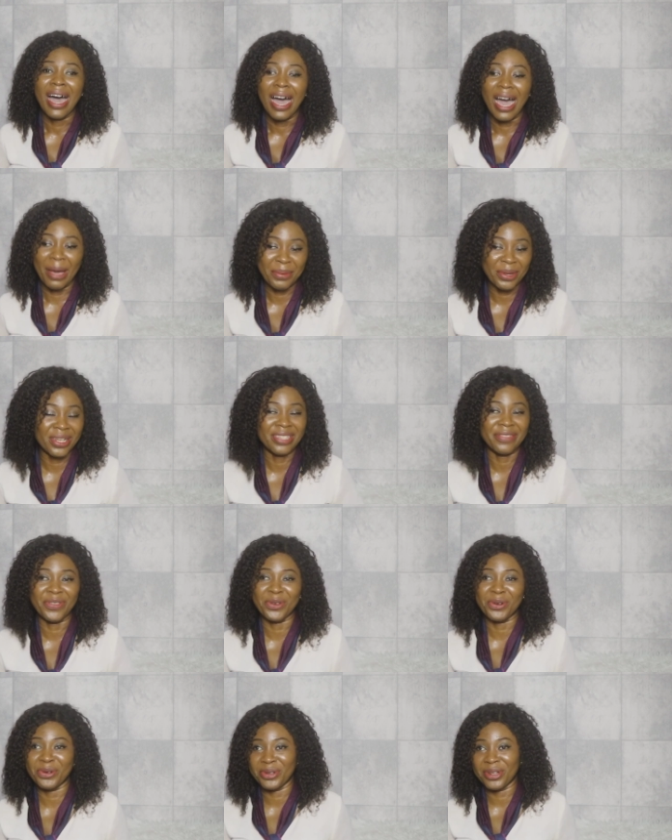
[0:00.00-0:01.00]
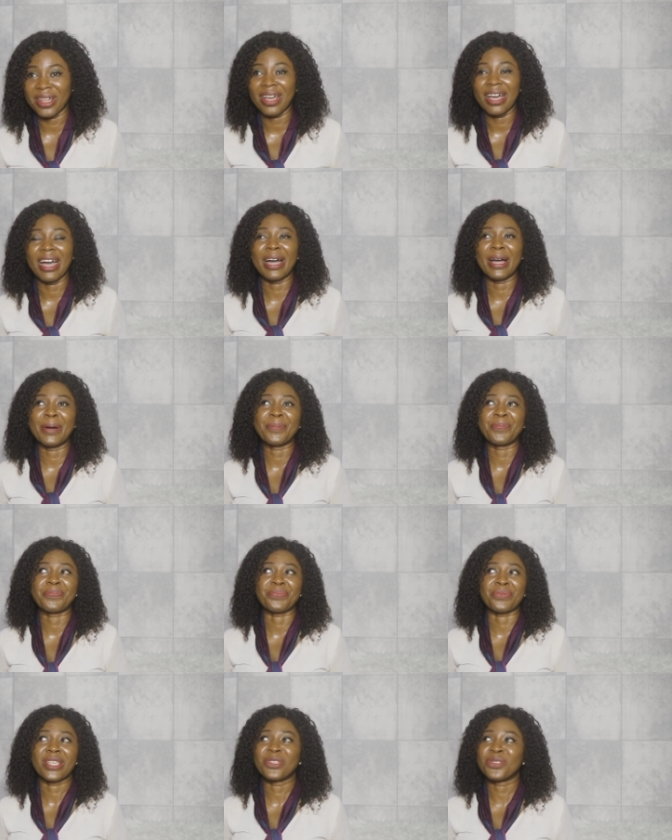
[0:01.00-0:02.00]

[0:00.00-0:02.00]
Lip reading: I'm gonna leave you all.